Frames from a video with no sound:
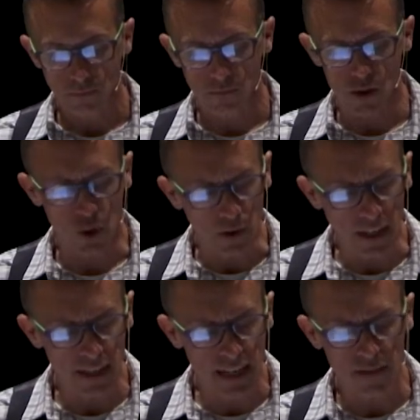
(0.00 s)
So,
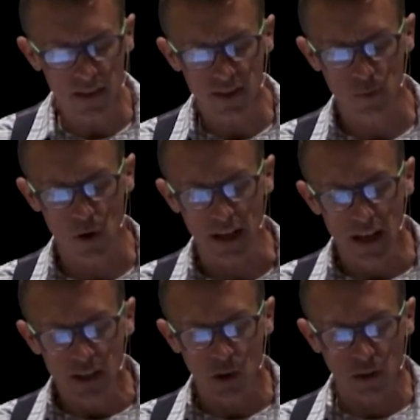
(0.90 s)
unlike David this morning,
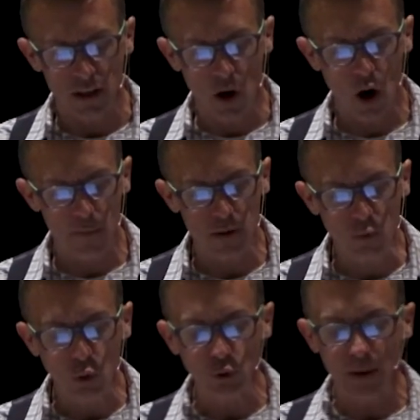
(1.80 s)
don't let your heart be
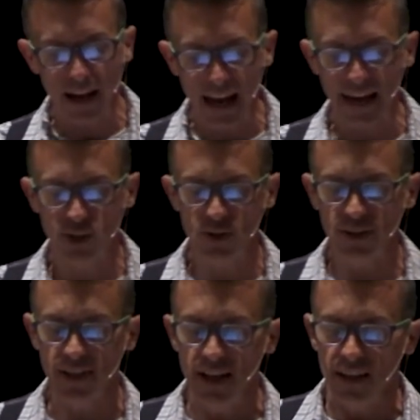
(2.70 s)
ruled by
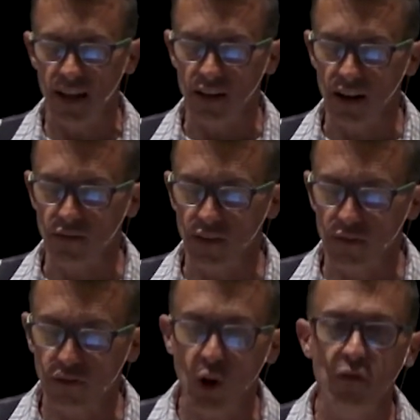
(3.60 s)
actions that, that, that
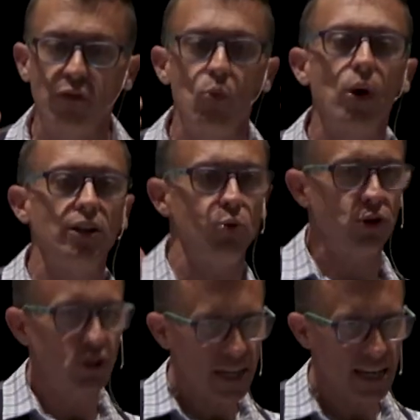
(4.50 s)
flow from what you
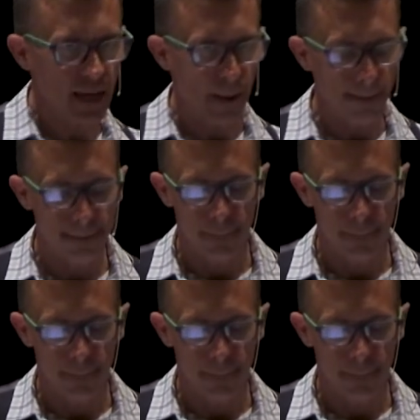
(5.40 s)
see.